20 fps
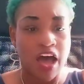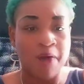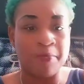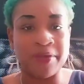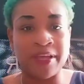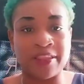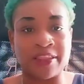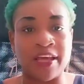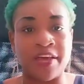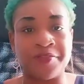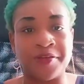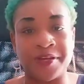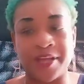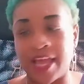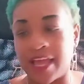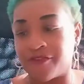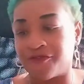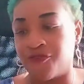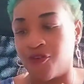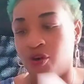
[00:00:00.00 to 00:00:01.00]
I'm gonna get the other
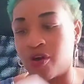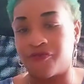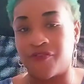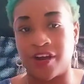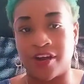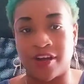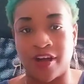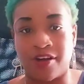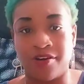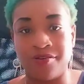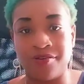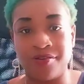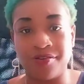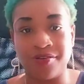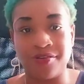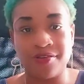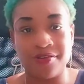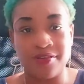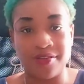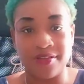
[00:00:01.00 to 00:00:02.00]
deck for Virgo.
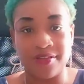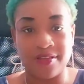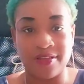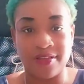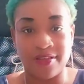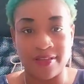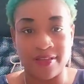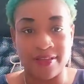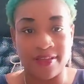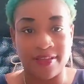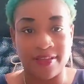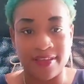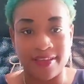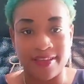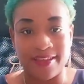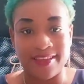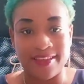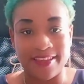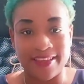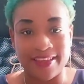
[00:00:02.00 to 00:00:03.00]

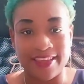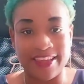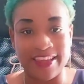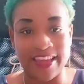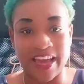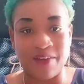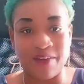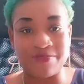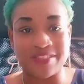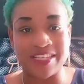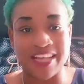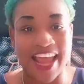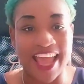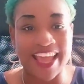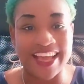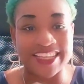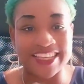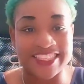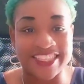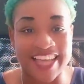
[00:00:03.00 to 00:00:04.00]
Yep,
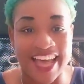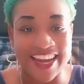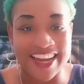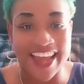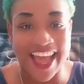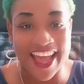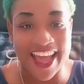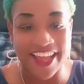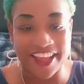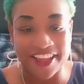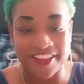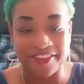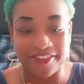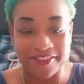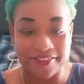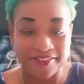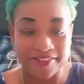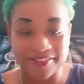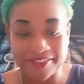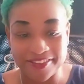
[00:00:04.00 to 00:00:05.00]
today is Sunday.
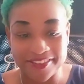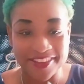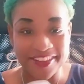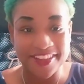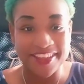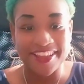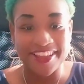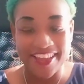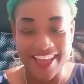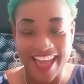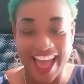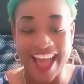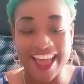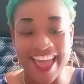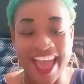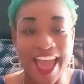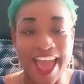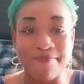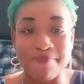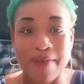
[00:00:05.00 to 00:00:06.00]

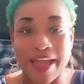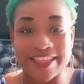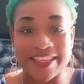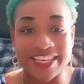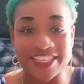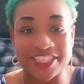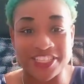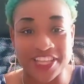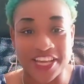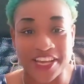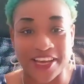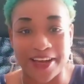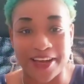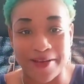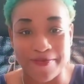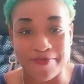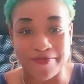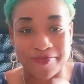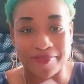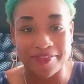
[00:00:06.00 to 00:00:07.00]
I can't make this shit
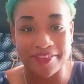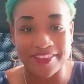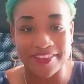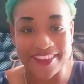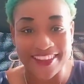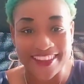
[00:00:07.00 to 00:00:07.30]
up.